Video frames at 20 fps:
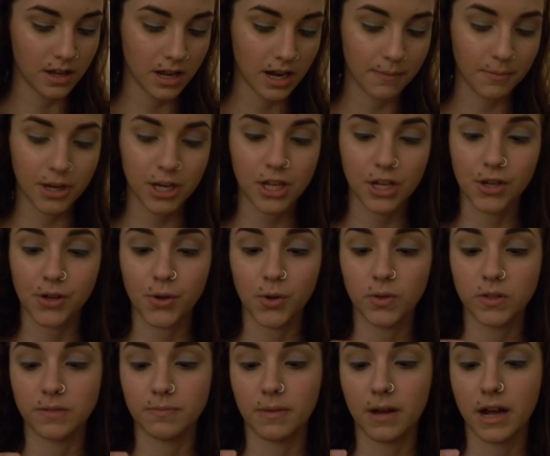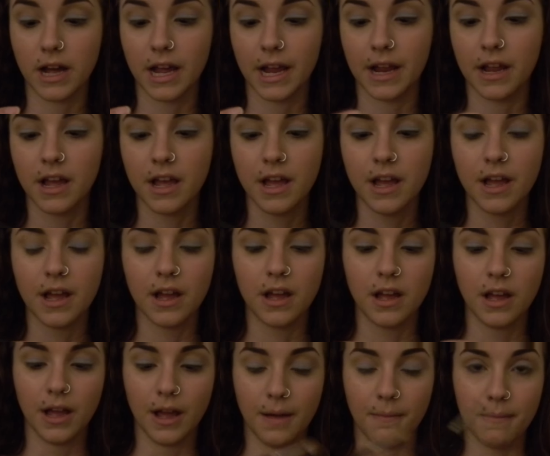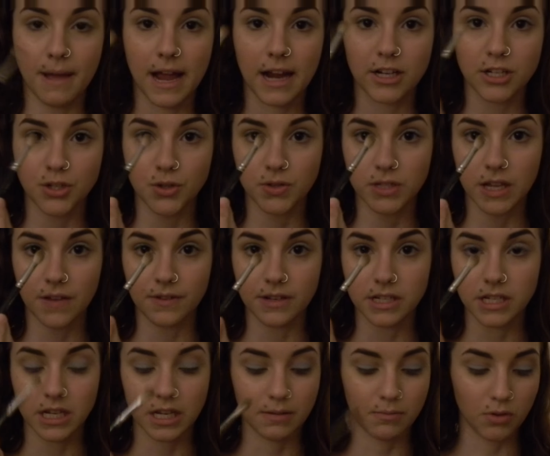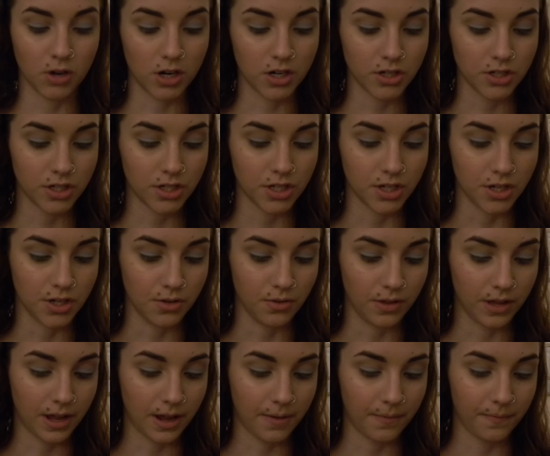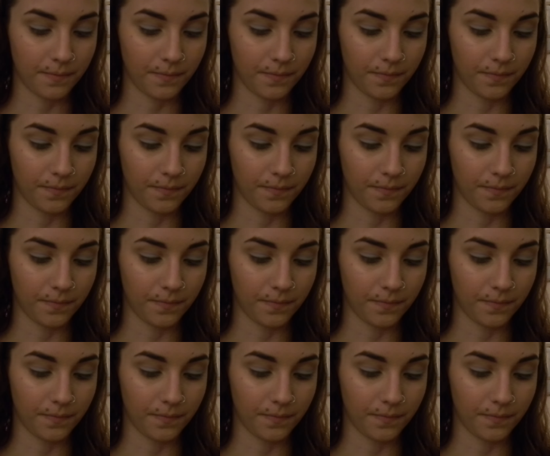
I'm going to use my MAC 217 brush to do that.